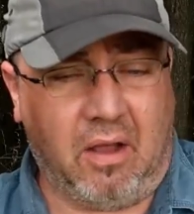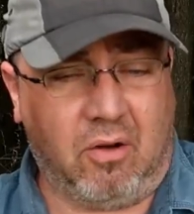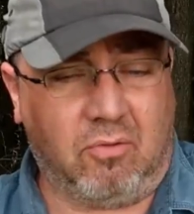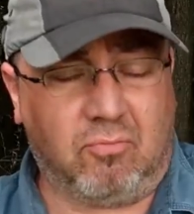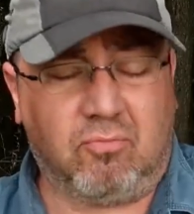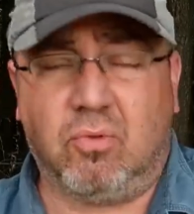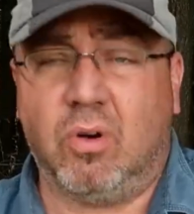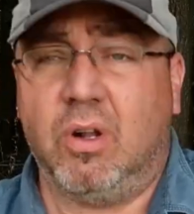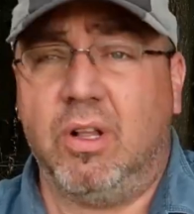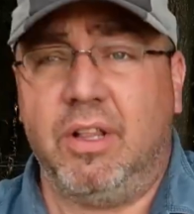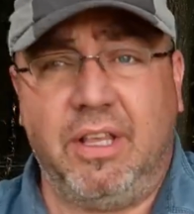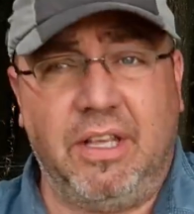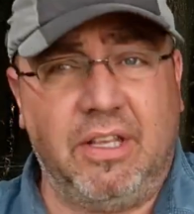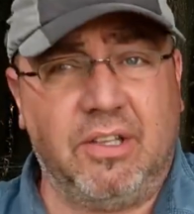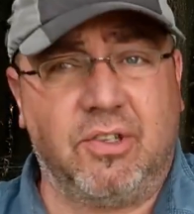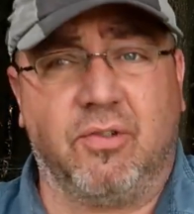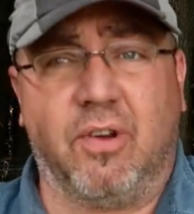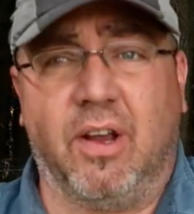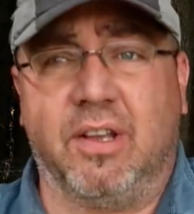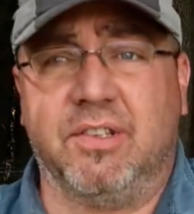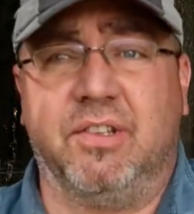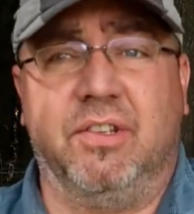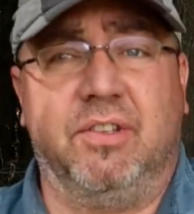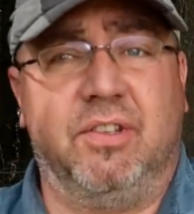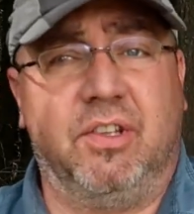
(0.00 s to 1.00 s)
Really
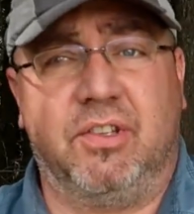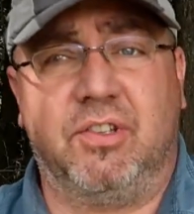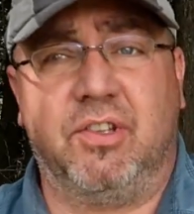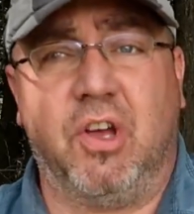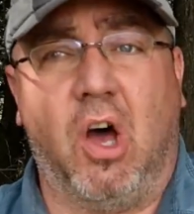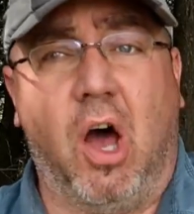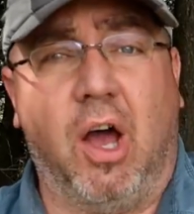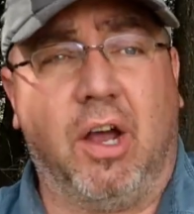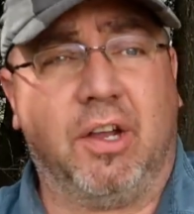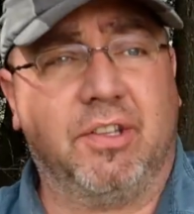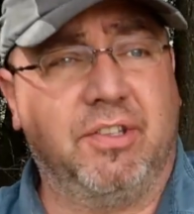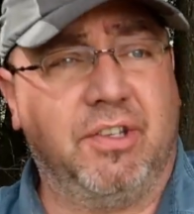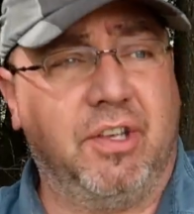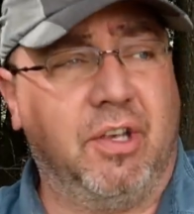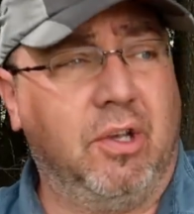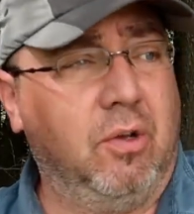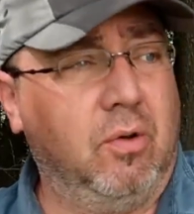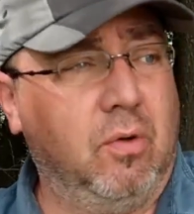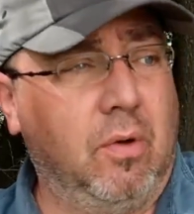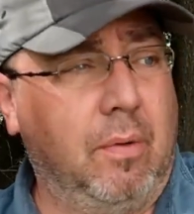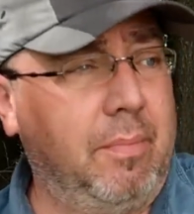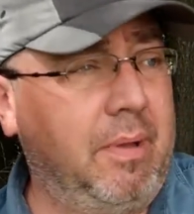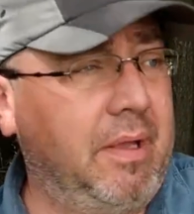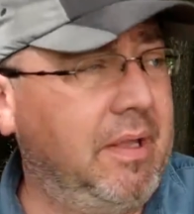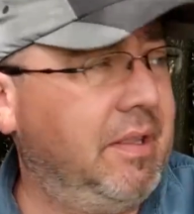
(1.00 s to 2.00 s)
interested to talk
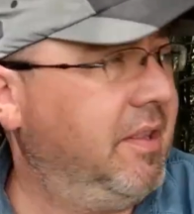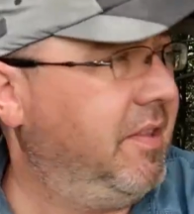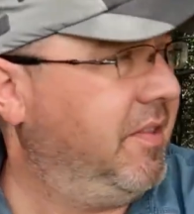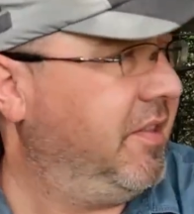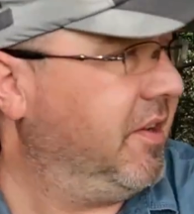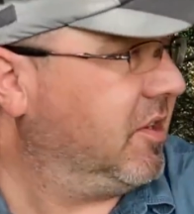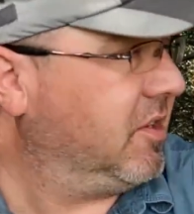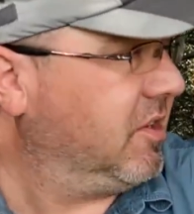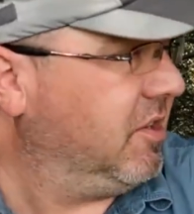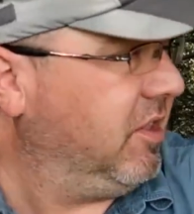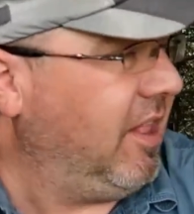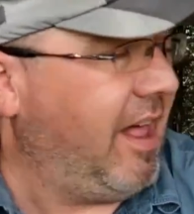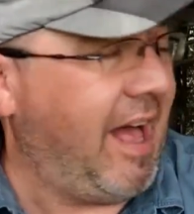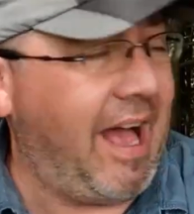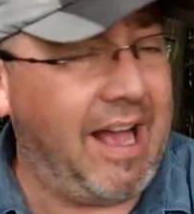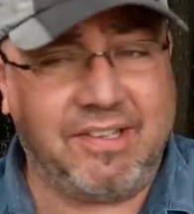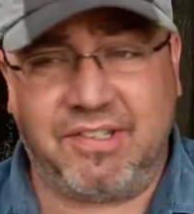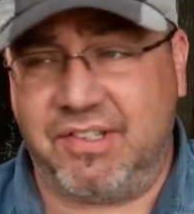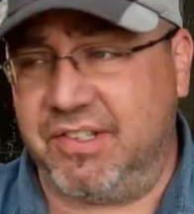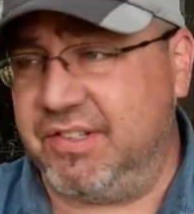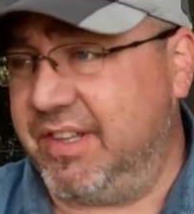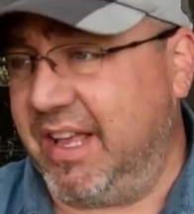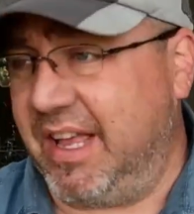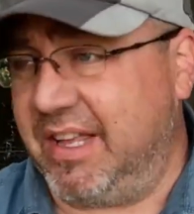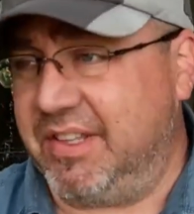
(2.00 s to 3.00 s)
to. I mean, the
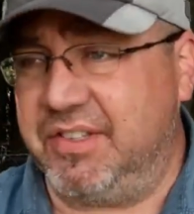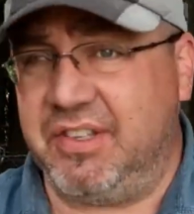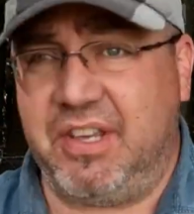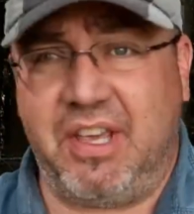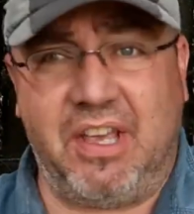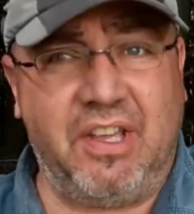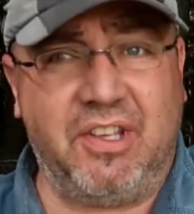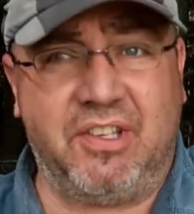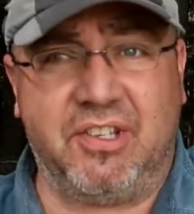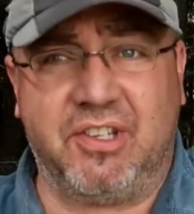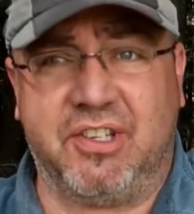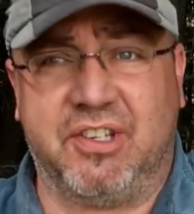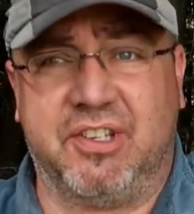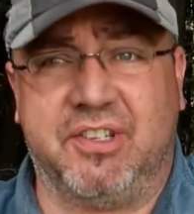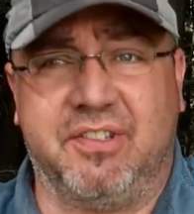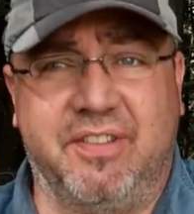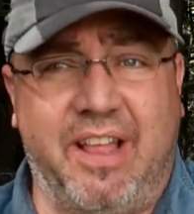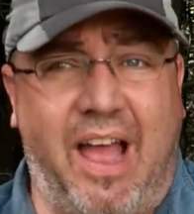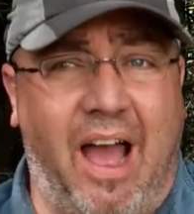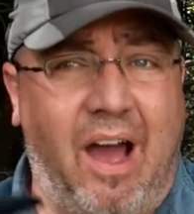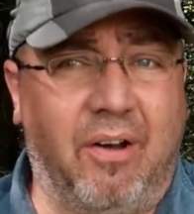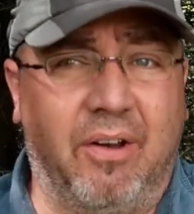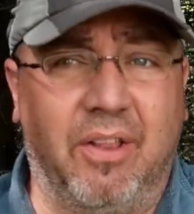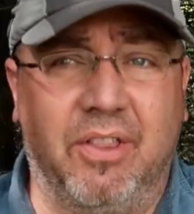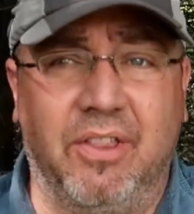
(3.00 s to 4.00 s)
classes they teach
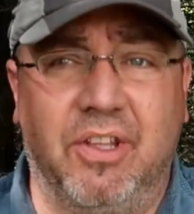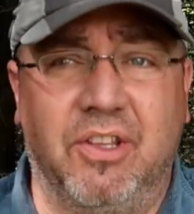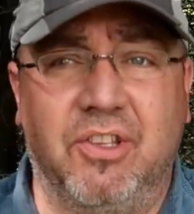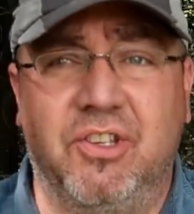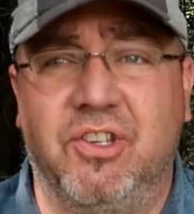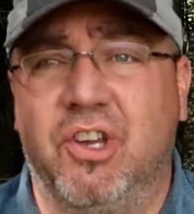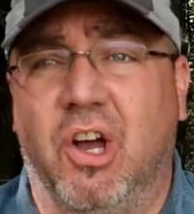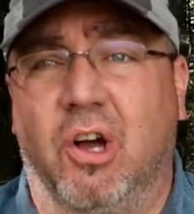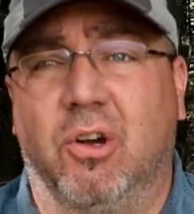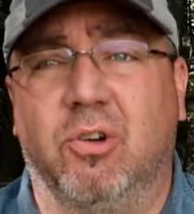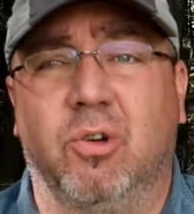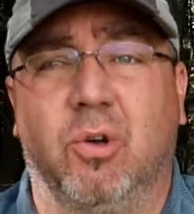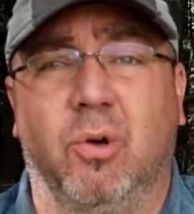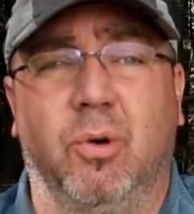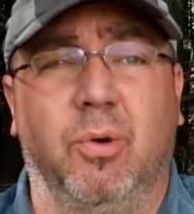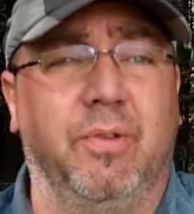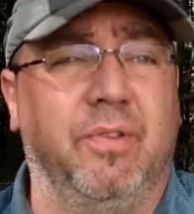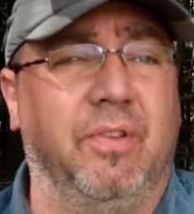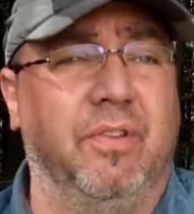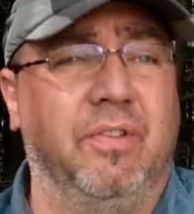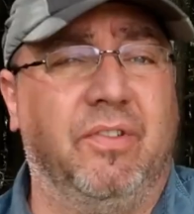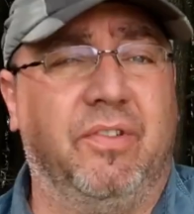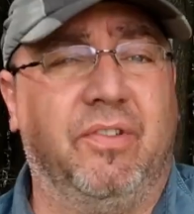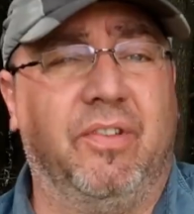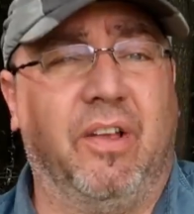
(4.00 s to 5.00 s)
down in the
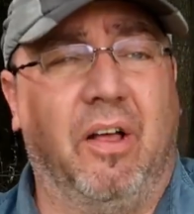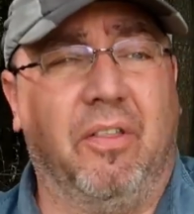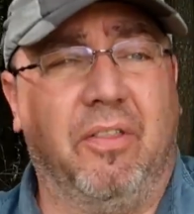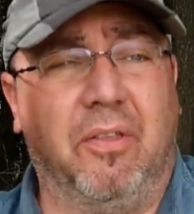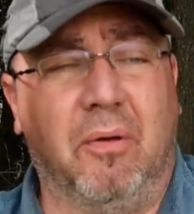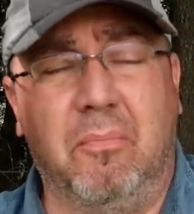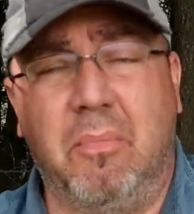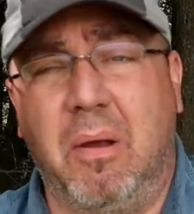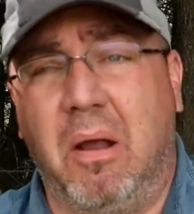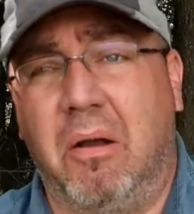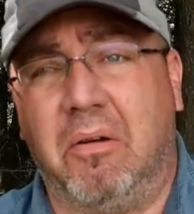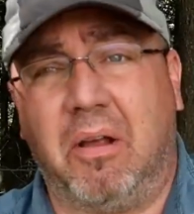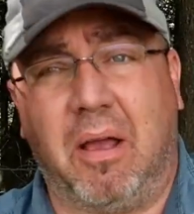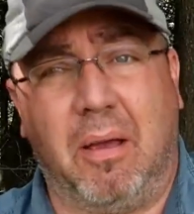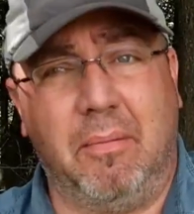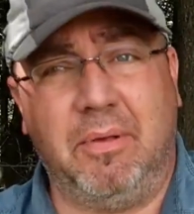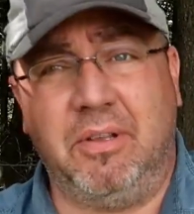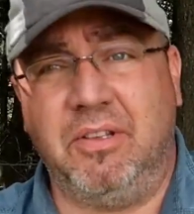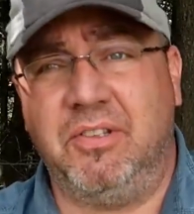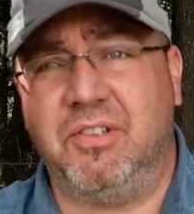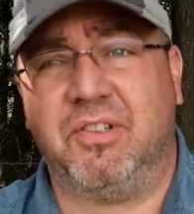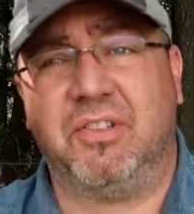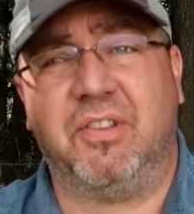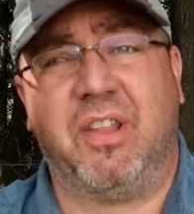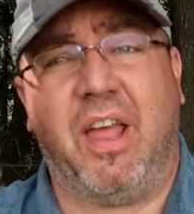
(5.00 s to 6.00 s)
jungles in South America. I
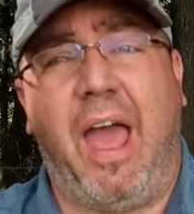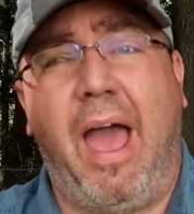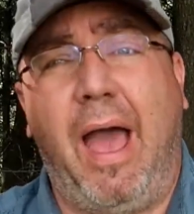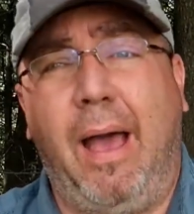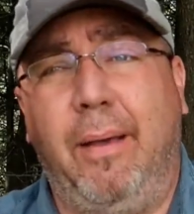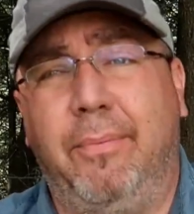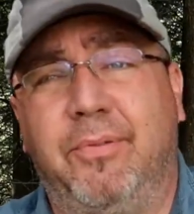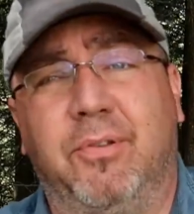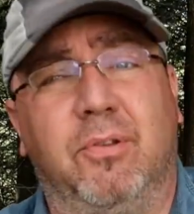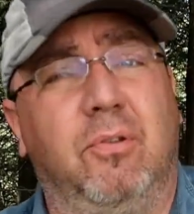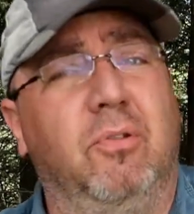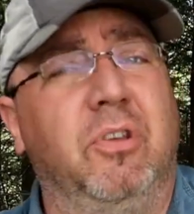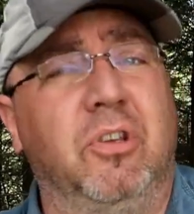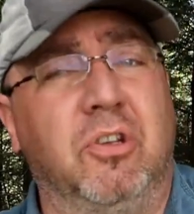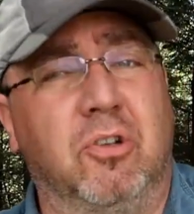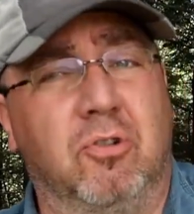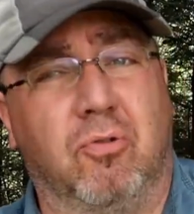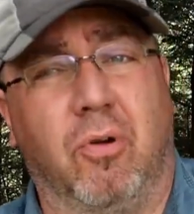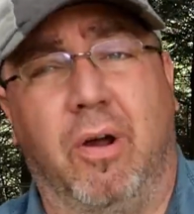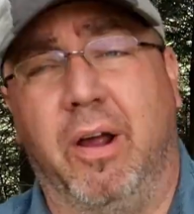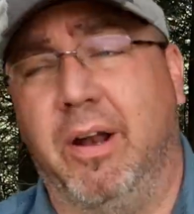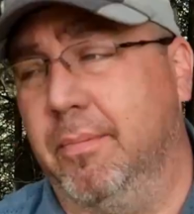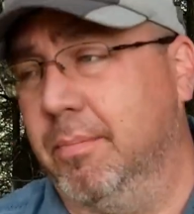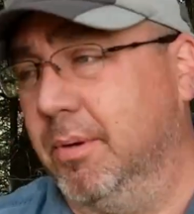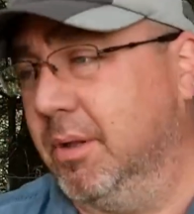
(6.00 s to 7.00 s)
mean, just absolutely
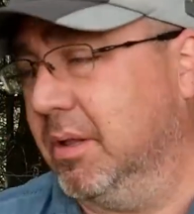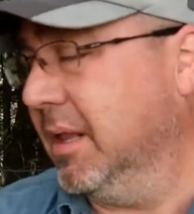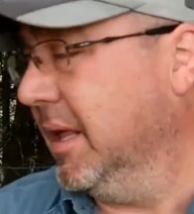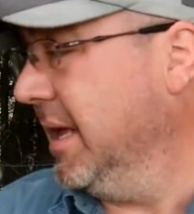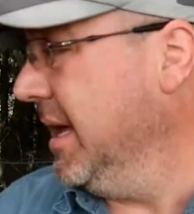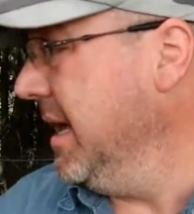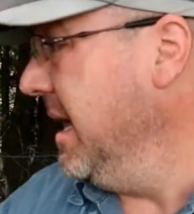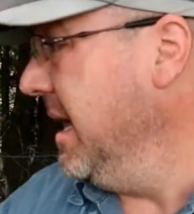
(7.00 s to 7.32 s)
incredible.